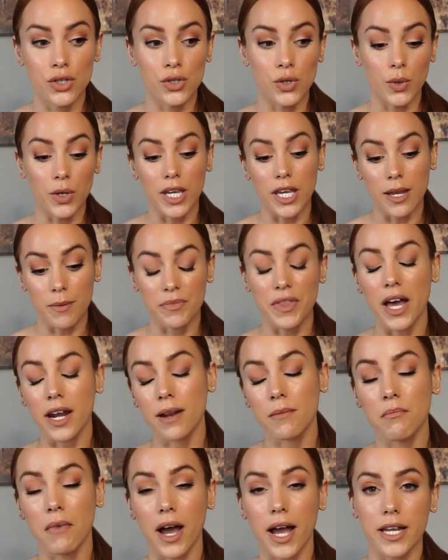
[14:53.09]
So keep that
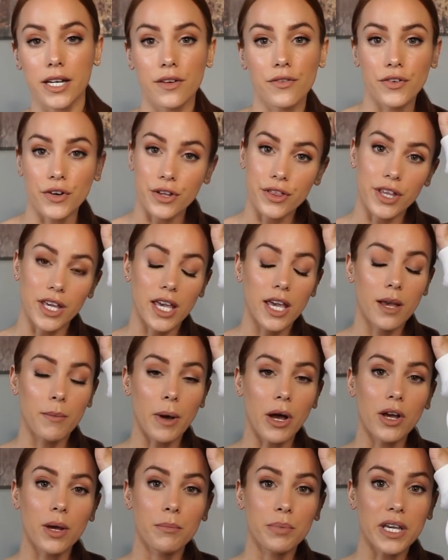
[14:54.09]
in mind if you're thinking
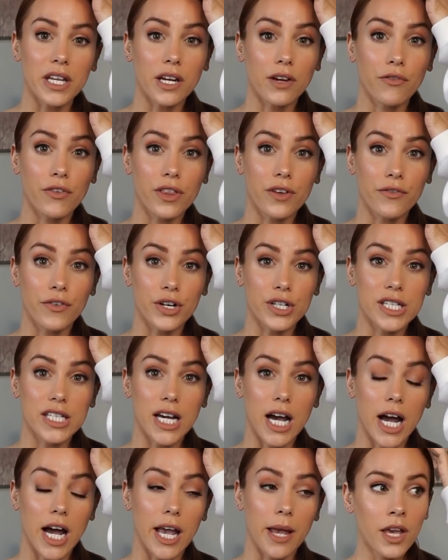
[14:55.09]
about competing for the first
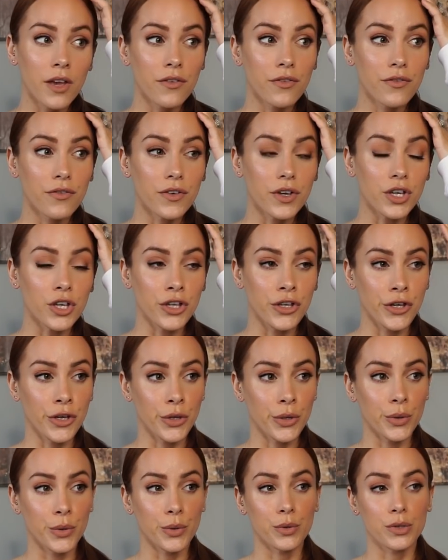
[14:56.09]
time. If
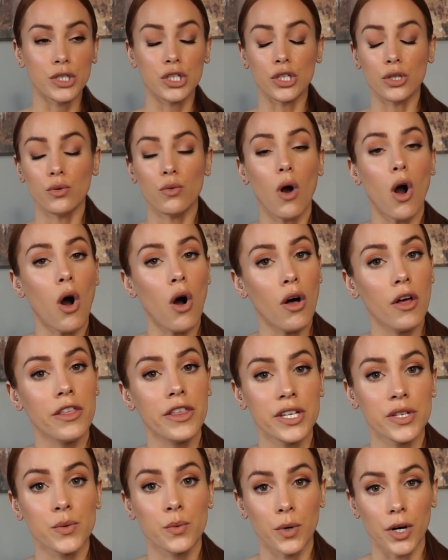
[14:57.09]
you do all
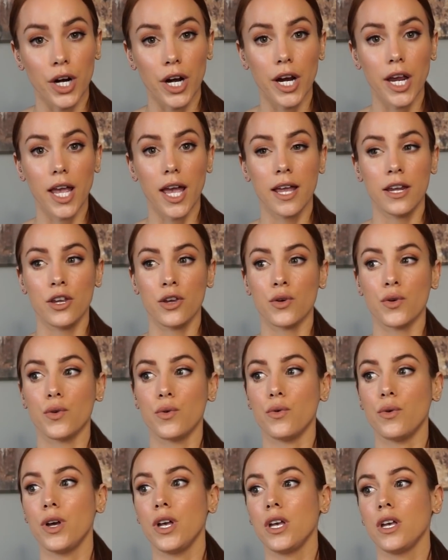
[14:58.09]
this work and
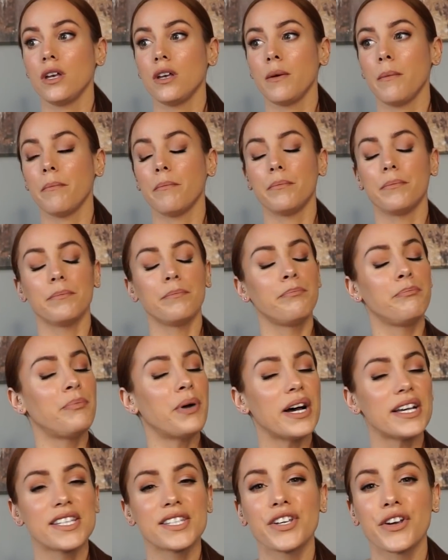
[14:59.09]
you
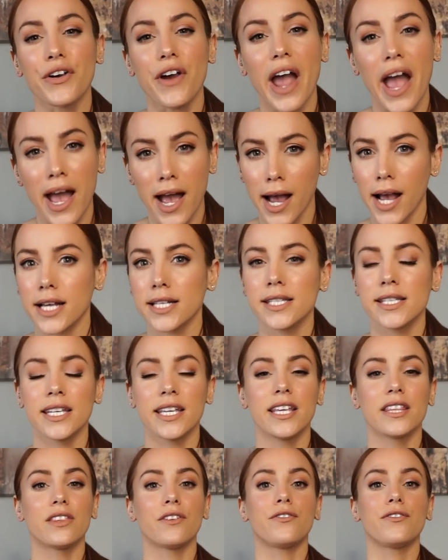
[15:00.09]
bust your ass to get the